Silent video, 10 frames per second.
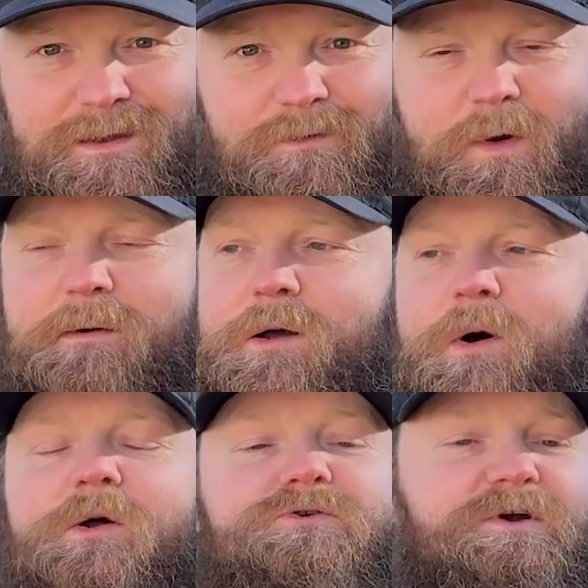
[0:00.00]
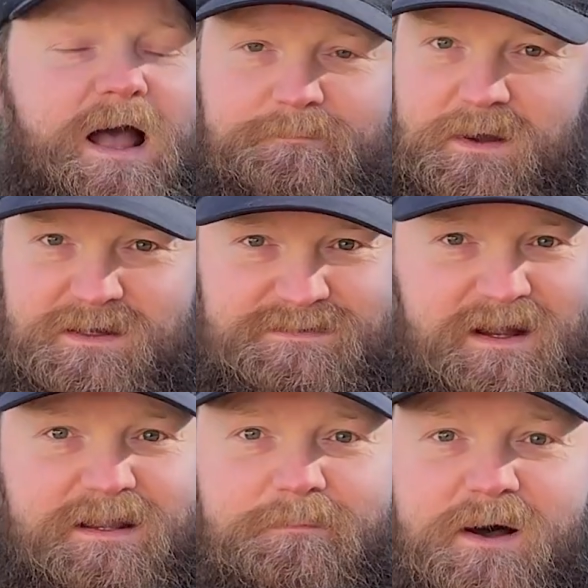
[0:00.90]
Why would I want to attract bugs? A
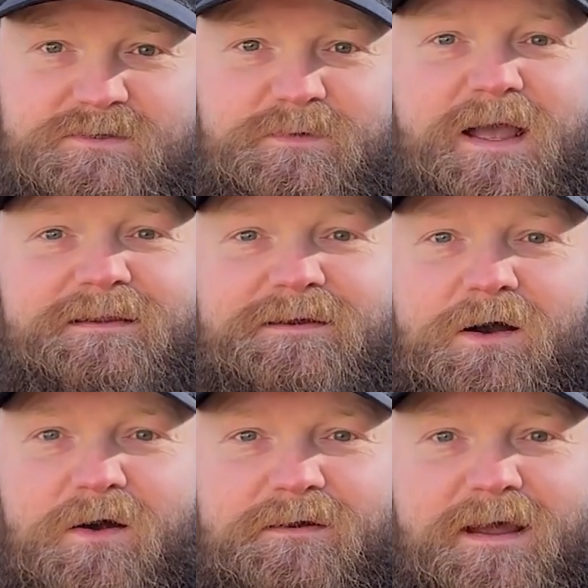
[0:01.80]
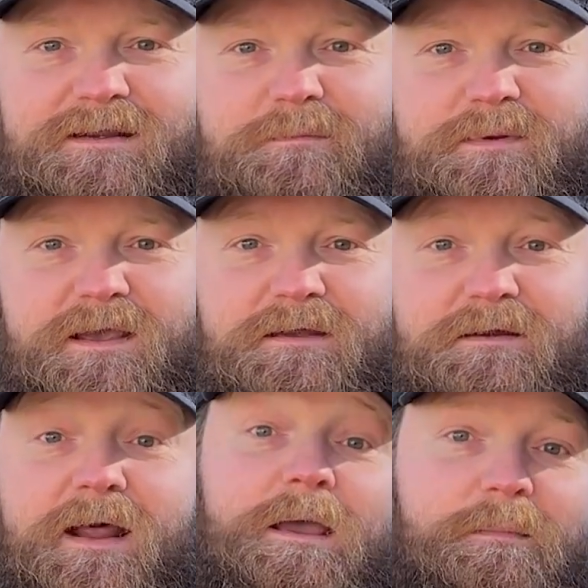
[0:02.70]
lot of the bugs we get in the garden end up being a
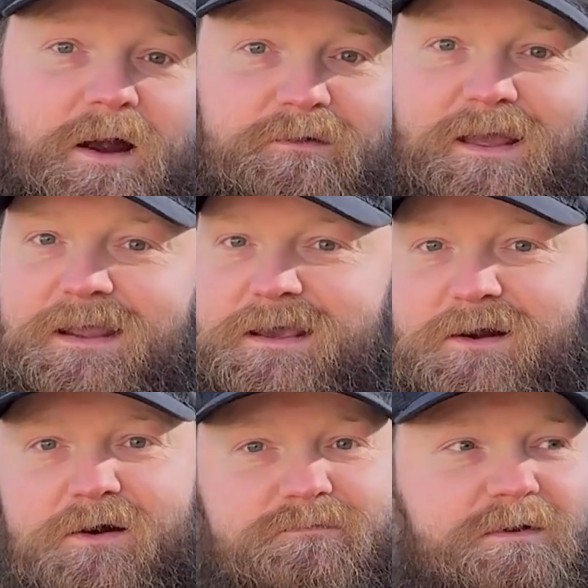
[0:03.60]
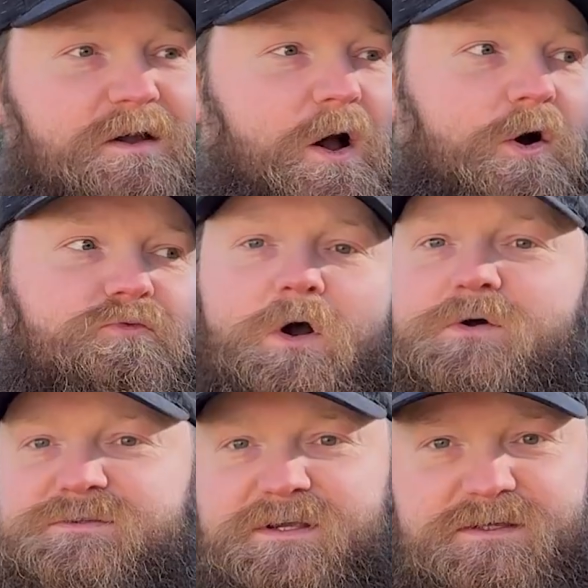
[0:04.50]
nightmare. They eat our
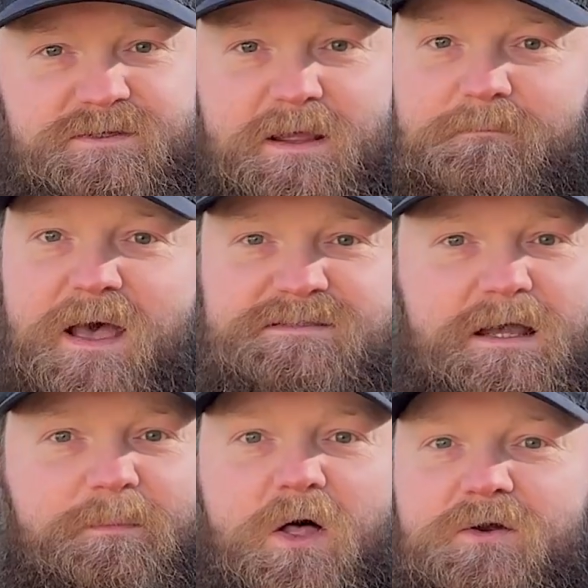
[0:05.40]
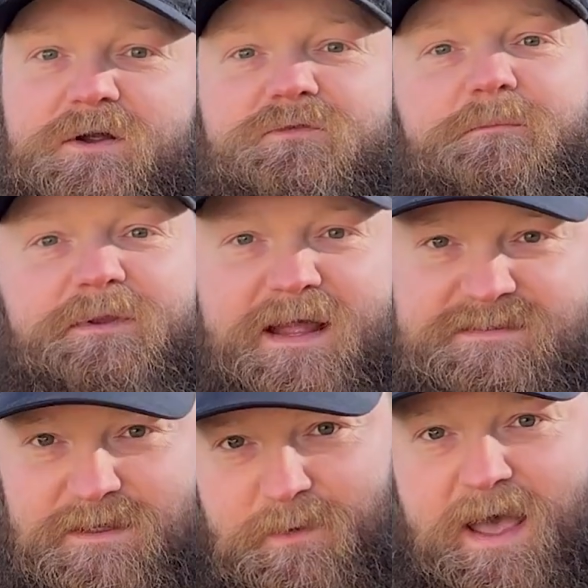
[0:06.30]
roses, or they mess up all our different plants
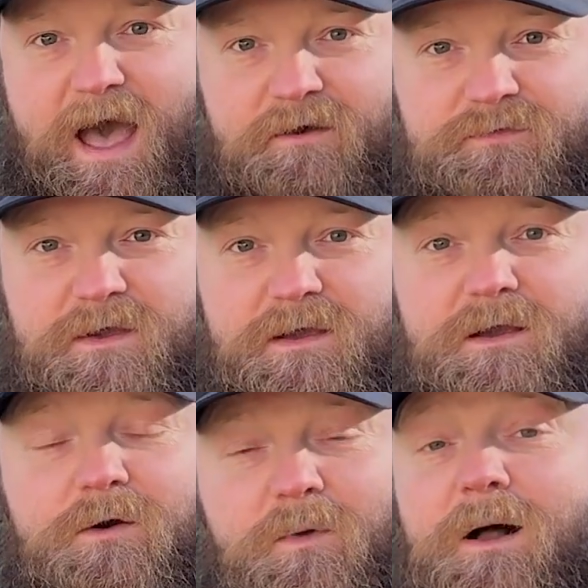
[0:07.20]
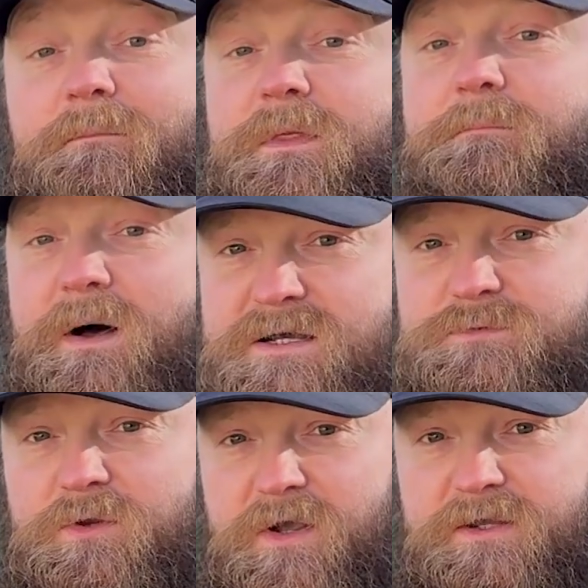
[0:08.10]
that we have. Well, the bugs
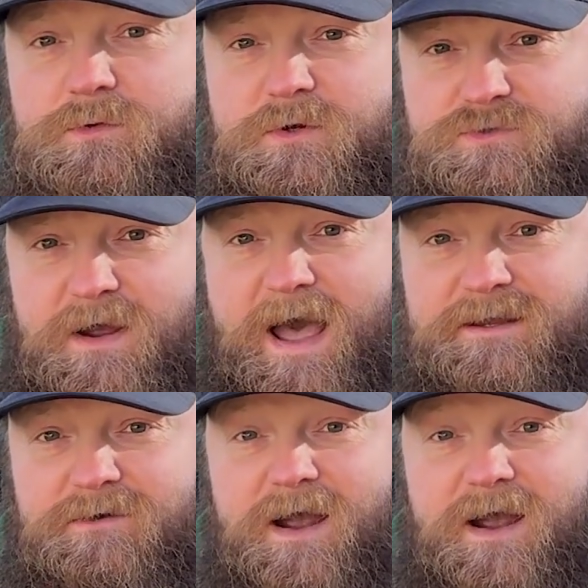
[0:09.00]
we're looking to attract are